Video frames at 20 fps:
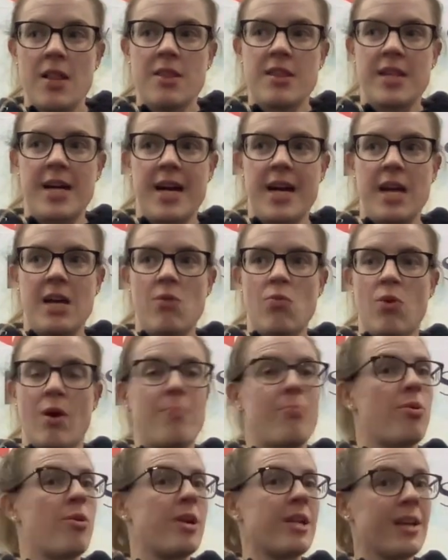They were
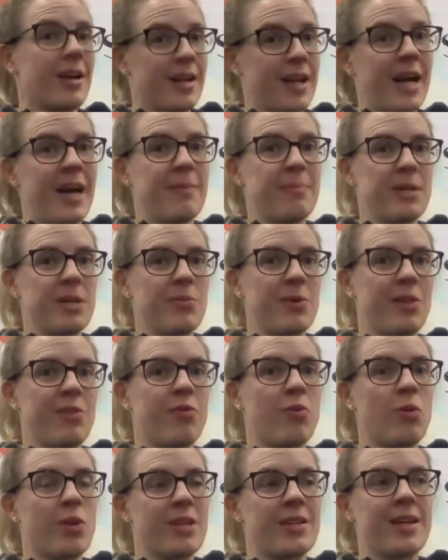pretty unhappy with
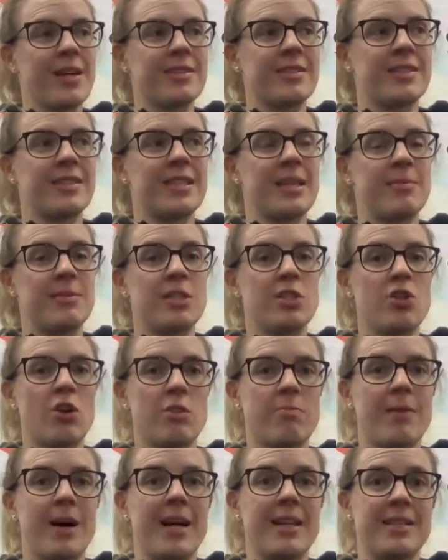40,000 steps in
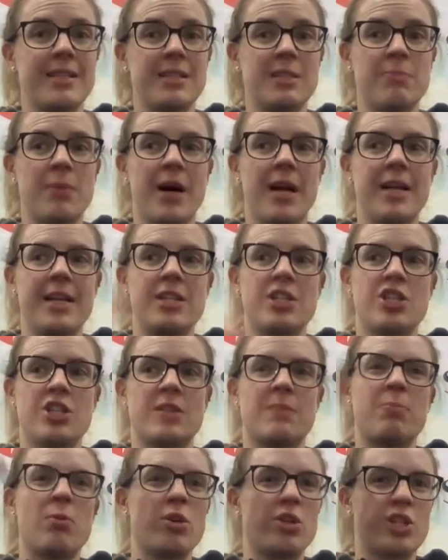Doc Martens, but it
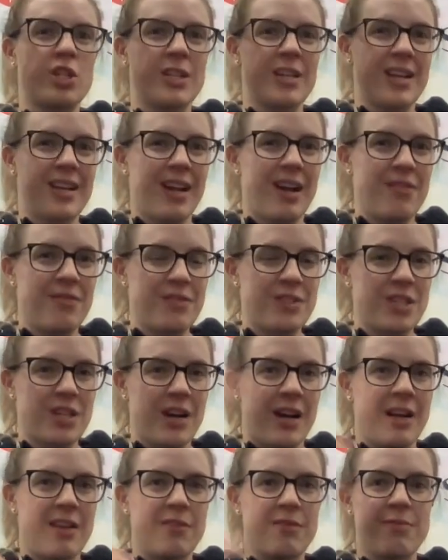just pushed it enough to
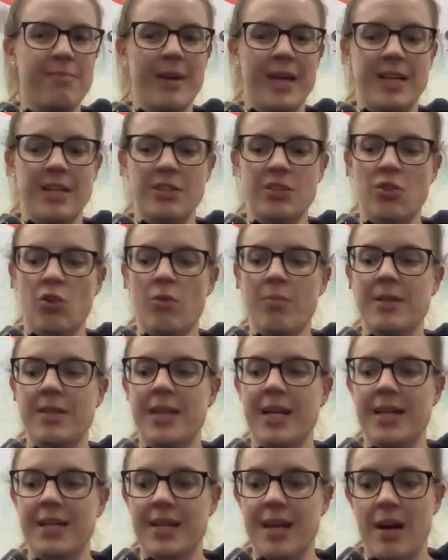kind of make it sore, but
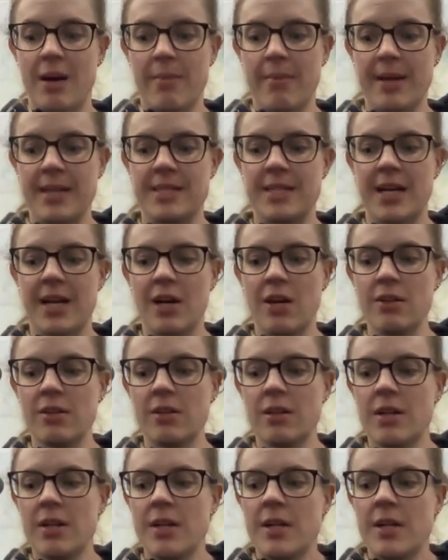then calm back down.